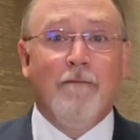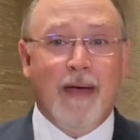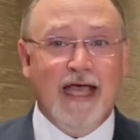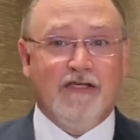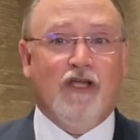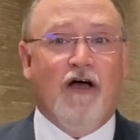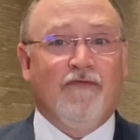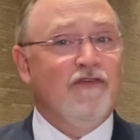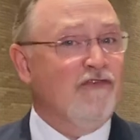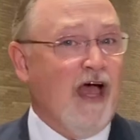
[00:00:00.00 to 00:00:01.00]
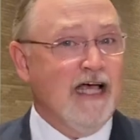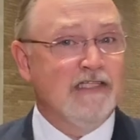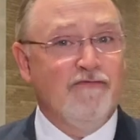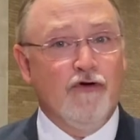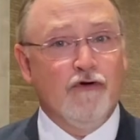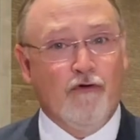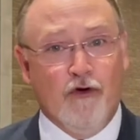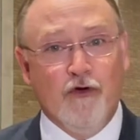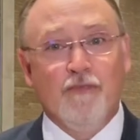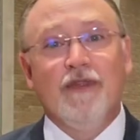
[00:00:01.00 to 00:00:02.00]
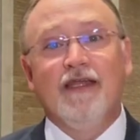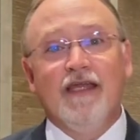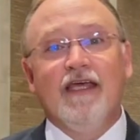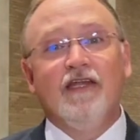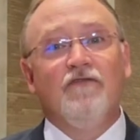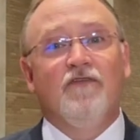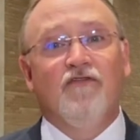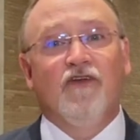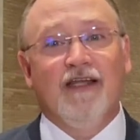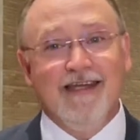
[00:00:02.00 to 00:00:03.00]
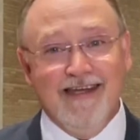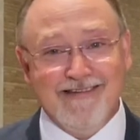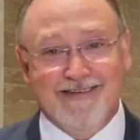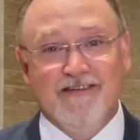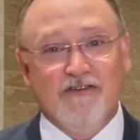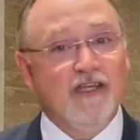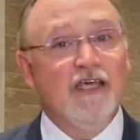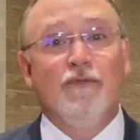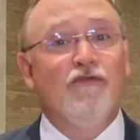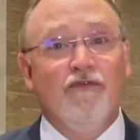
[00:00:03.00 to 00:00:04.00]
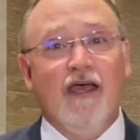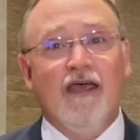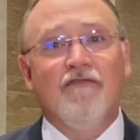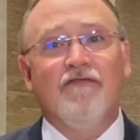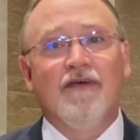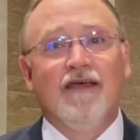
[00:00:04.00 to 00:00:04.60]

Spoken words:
based off the size of your group and the need to physically distance to keep you safe.